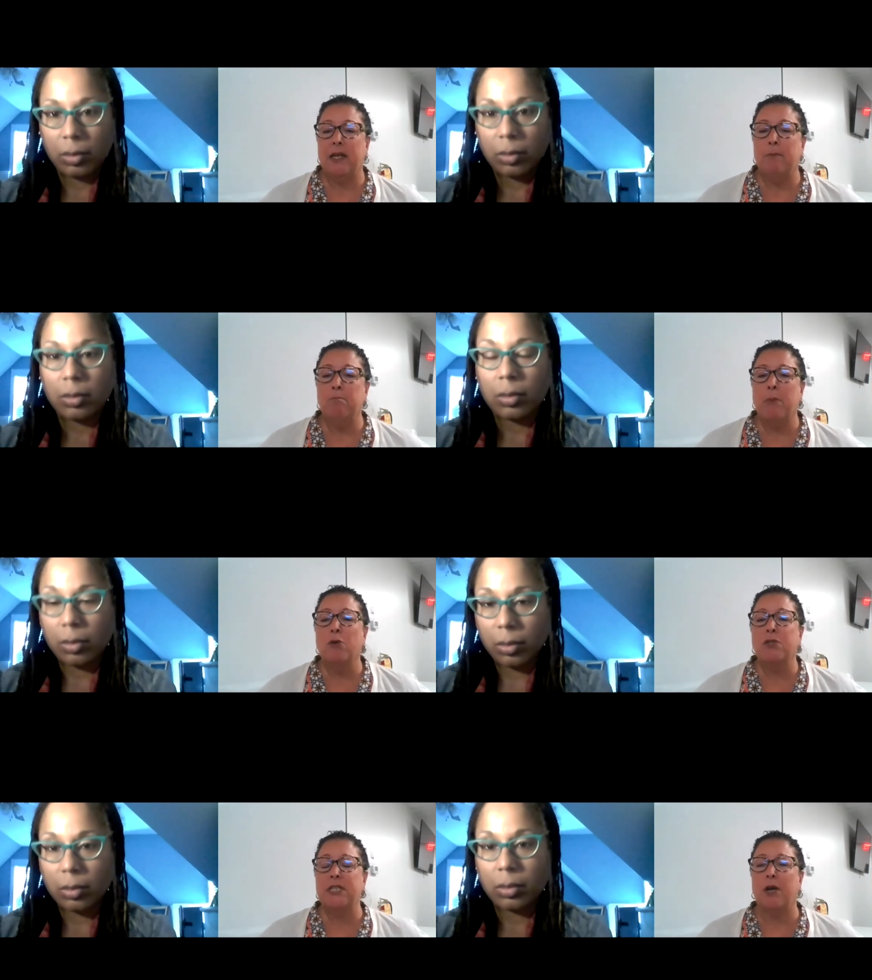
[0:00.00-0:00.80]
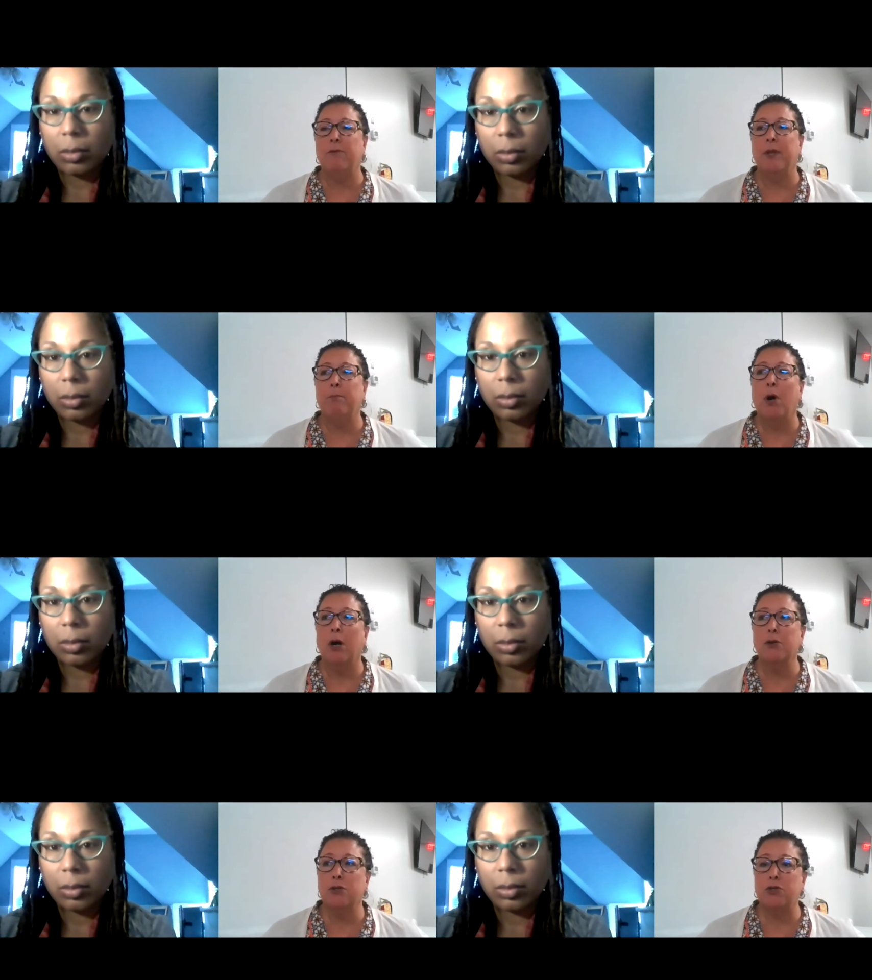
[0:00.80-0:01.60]
Speaker 1: most of the
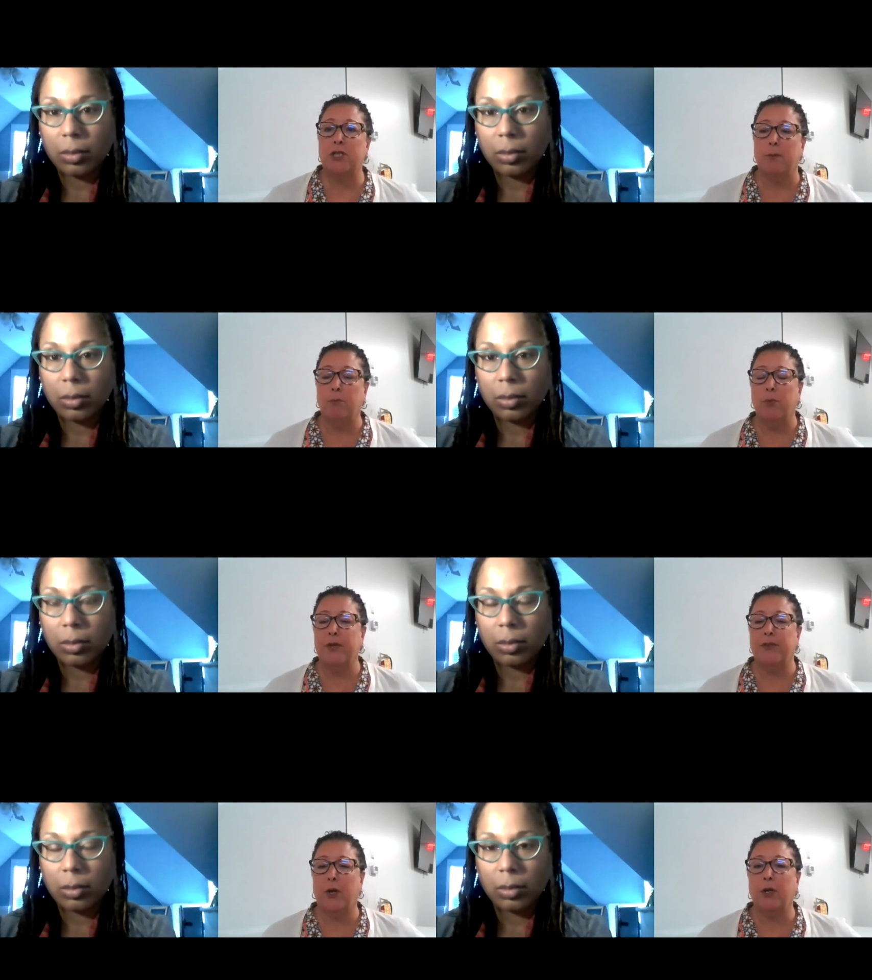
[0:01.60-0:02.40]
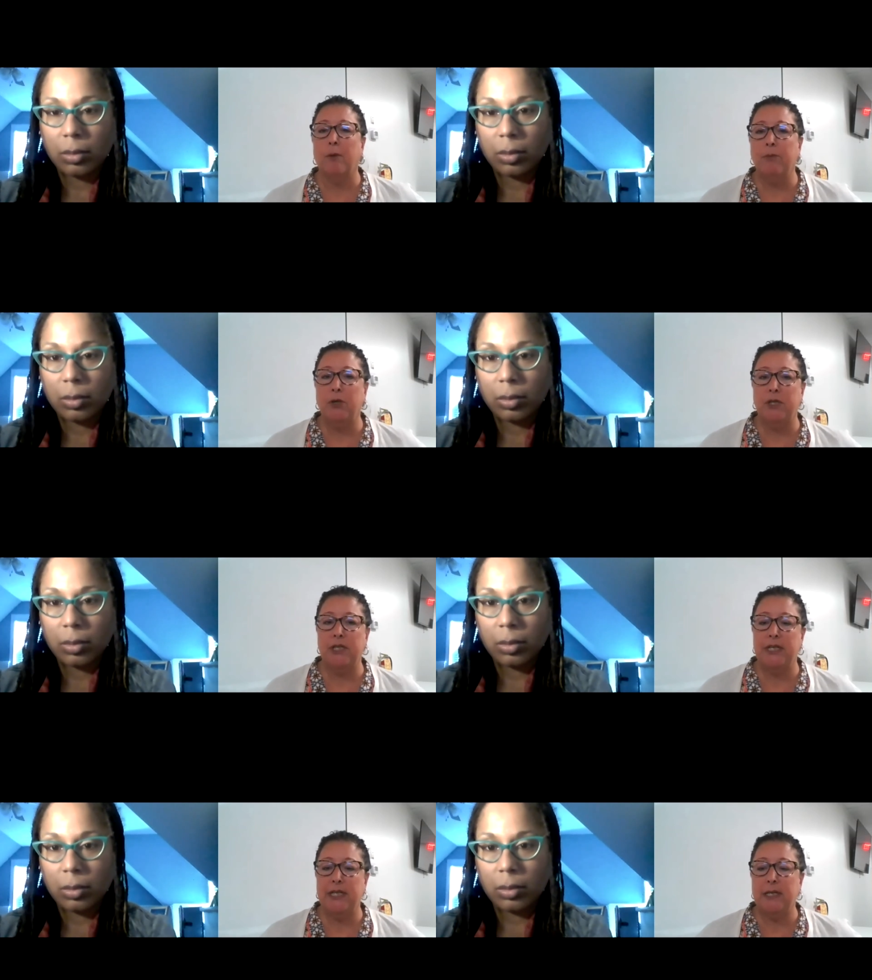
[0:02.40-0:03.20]
partnership with our
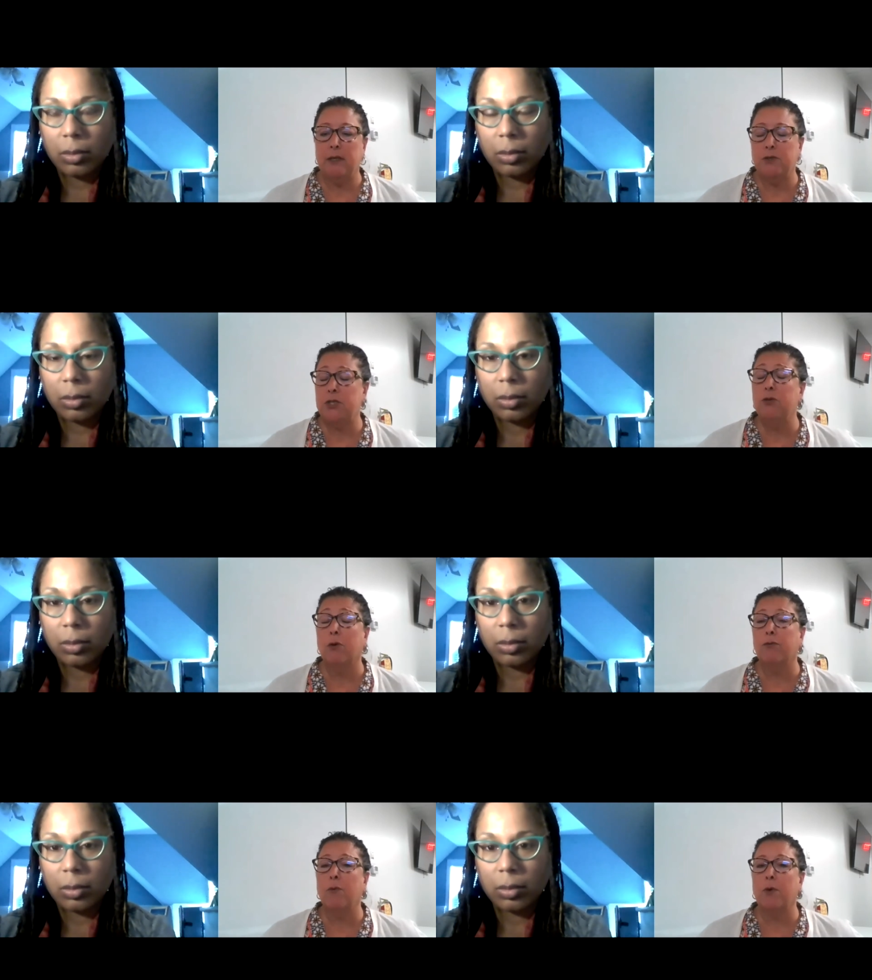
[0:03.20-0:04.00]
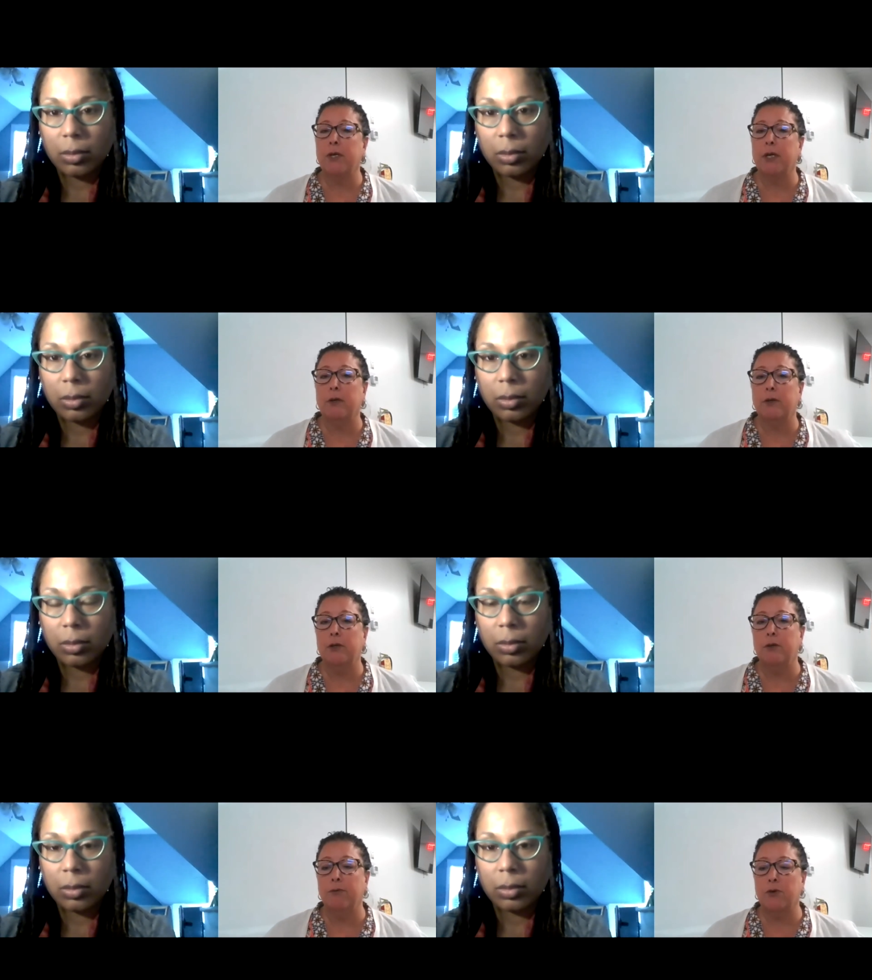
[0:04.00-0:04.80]
community 2 or 4 year
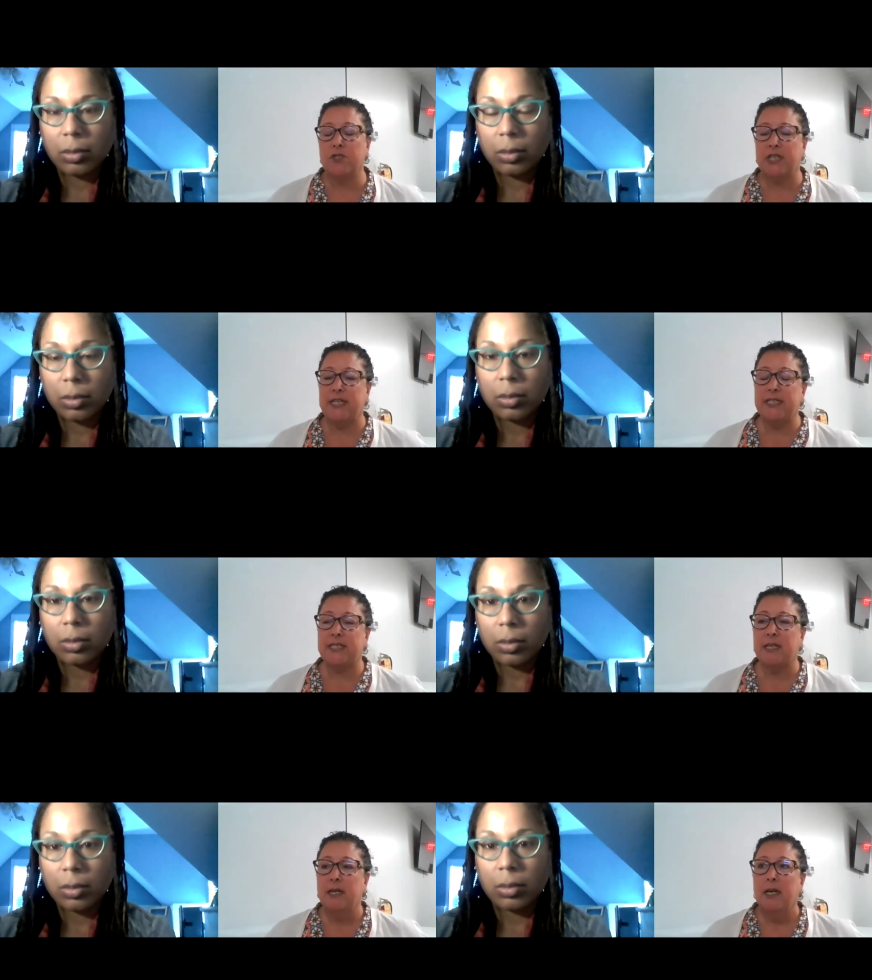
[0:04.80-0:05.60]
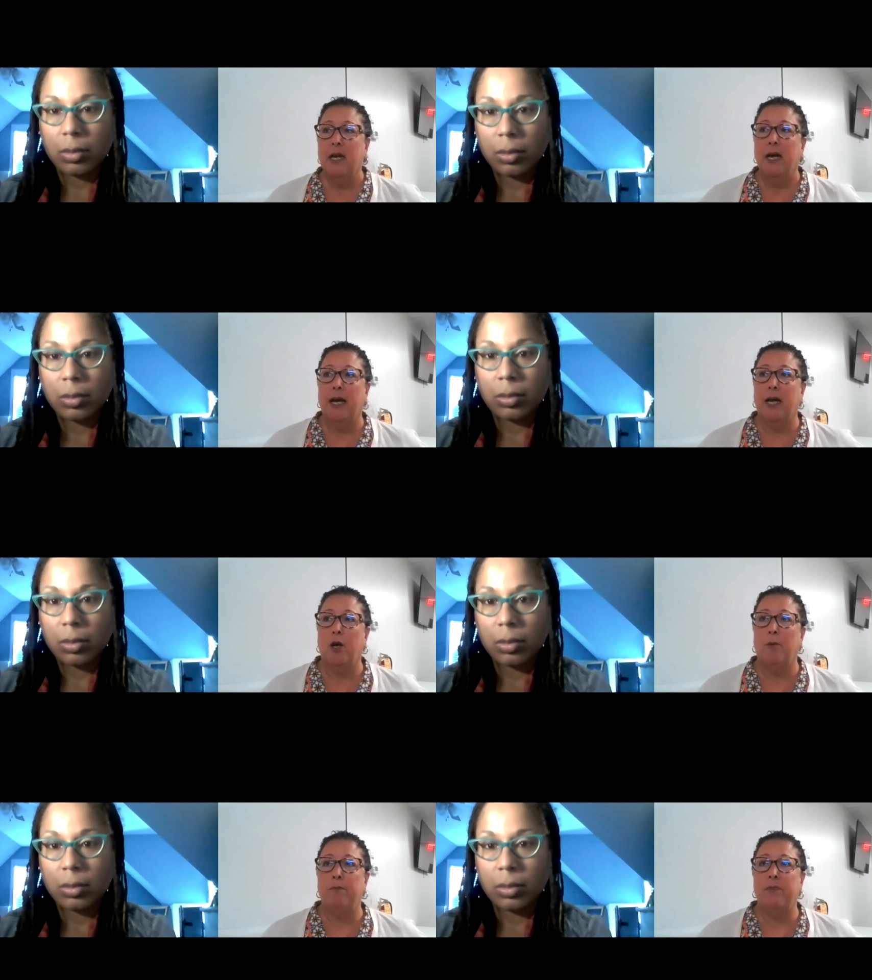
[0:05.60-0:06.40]
universities,
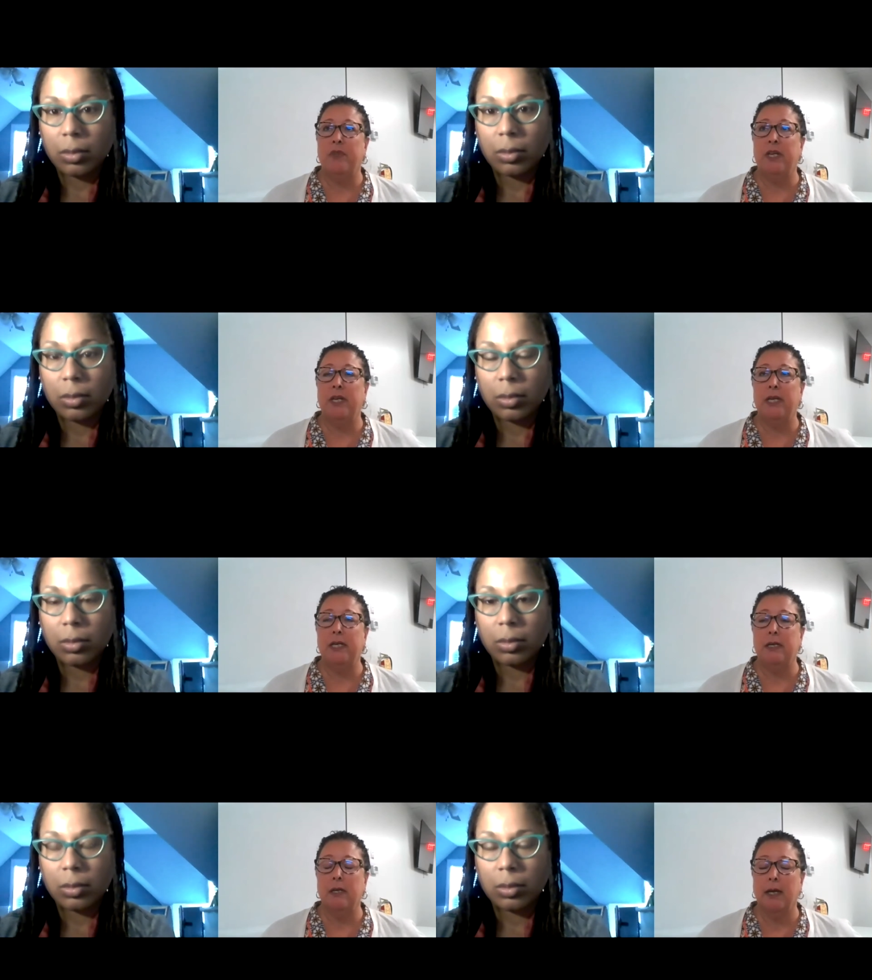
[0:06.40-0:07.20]
the